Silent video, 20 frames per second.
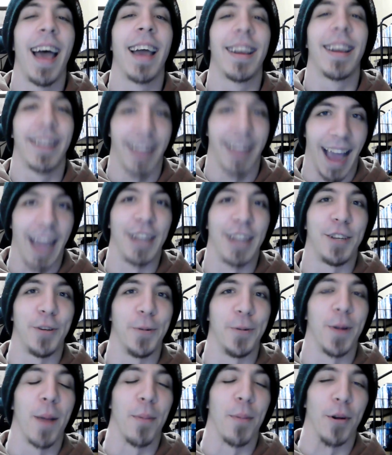
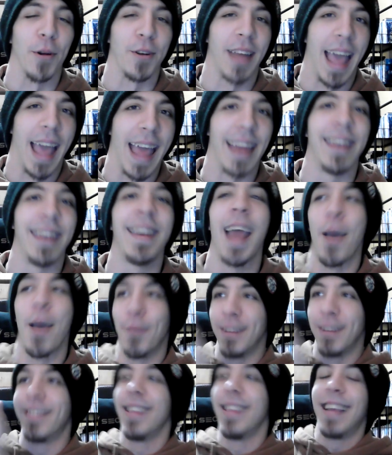Kaiju number 10. And
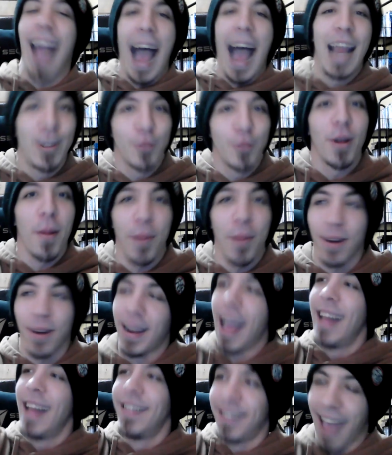we see Kaiju number
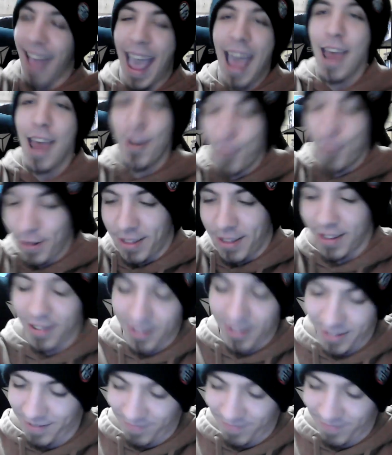10's head with the